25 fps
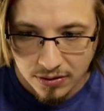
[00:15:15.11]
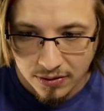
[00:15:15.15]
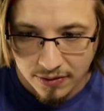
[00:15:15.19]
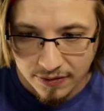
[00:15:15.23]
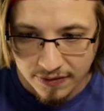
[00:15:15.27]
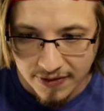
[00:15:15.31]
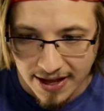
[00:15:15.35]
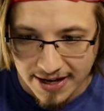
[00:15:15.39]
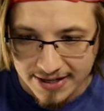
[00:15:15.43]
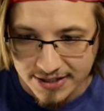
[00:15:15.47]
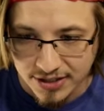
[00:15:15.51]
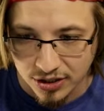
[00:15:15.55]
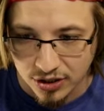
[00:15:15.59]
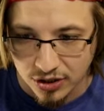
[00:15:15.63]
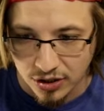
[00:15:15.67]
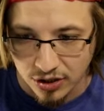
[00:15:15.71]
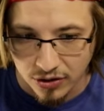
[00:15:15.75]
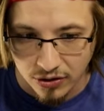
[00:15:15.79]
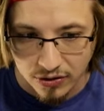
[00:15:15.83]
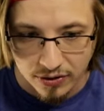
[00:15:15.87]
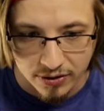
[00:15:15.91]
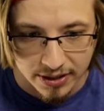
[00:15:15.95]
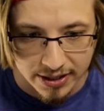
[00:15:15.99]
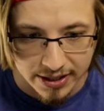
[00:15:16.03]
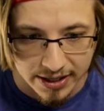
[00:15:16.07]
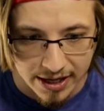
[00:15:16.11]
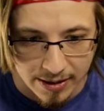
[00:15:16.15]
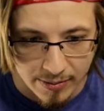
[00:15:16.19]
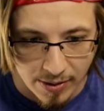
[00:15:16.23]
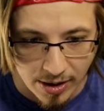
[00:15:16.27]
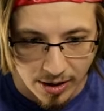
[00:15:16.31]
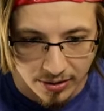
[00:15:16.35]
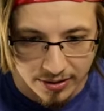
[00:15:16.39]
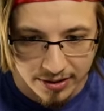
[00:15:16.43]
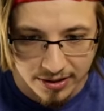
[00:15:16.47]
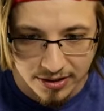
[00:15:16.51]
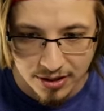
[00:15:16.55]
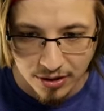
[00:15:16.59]
That's a good early game. I
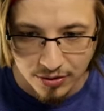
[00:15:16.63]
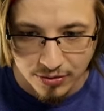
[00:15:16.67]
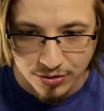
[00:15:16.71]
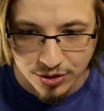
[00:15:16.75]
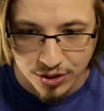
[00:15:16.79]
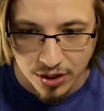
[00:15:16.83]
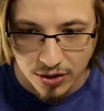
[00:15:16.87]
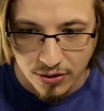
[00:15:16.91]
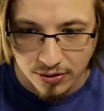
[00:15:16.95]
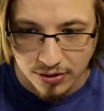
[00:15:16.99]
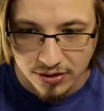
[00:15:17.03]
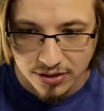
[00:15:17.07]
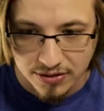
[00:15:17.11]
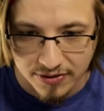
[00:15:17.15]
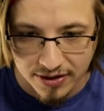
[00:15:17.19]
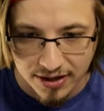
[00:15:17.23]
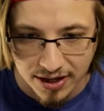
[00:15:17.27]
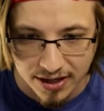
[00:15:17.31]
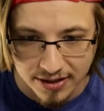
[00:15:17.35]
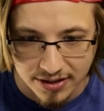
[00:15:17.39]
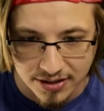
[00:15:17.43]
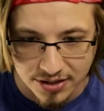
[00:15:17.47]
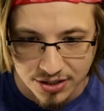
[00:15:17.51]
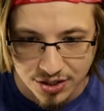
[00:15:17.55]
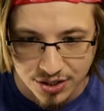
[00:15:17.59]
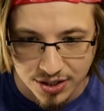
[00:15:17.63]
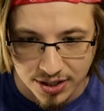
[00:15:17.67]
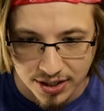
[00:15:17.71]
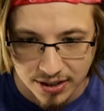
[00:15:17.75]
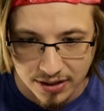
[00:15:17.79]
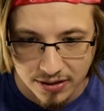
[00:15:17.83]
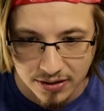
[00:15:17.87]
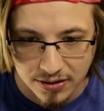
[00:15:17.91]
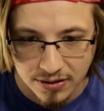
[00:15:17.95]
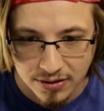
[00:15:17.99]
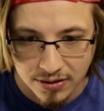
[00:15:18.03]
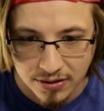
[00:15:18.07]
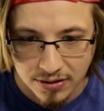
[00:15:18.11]
don't need no jokers if I got this shit.
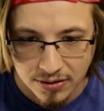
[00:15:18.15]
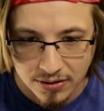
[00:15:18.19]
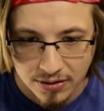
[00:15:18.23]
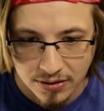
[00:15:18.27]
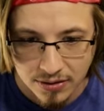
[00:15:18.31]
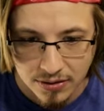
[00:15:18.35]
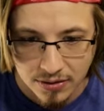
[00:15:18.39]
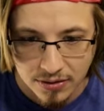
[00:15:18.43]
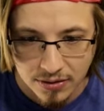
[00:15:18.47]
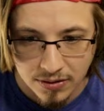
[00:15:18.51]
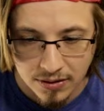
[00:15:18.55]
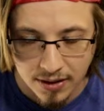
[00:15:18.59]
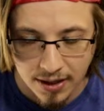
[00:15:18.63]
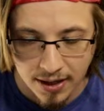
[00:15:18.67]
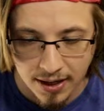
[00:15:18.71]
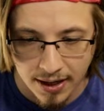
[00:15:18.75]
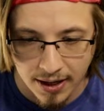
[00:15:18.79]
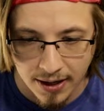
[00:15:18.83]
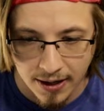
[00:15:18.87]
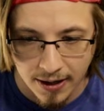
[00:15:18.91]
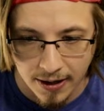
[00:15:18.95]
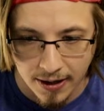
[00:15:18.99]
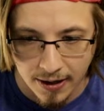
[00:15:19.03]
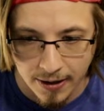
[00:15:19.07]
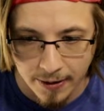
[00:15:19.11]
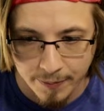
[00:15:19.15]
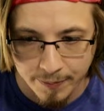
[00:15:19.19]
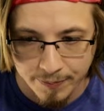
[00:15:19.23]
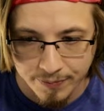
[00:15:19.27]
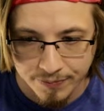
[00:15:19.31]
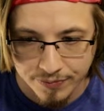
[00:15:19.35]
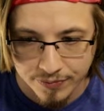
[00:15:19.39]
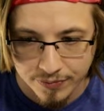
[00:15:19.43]
Um,